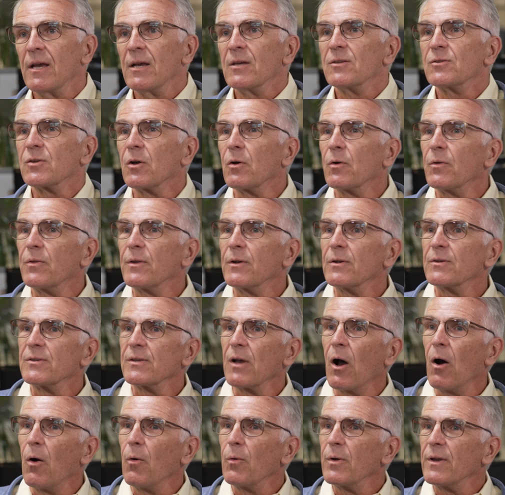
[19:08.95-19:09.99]
So there's
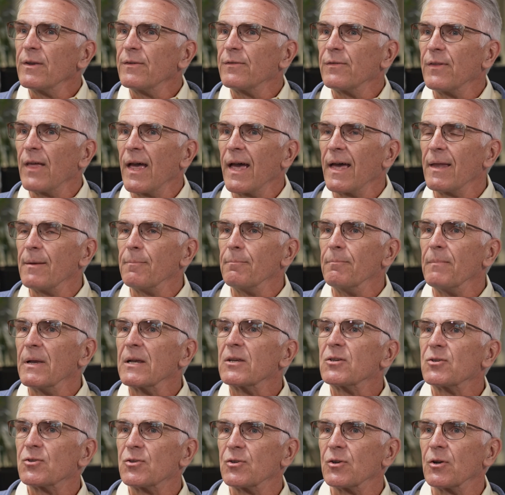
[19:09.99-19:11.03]
always that
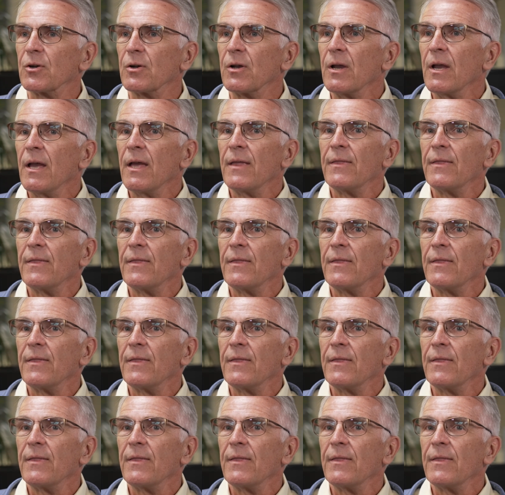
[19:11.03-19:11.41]
mixture